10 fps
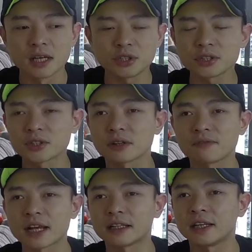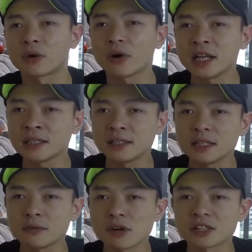She's sort of like the
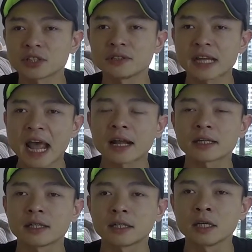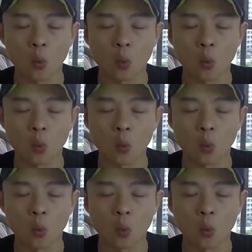crazy Russian hacker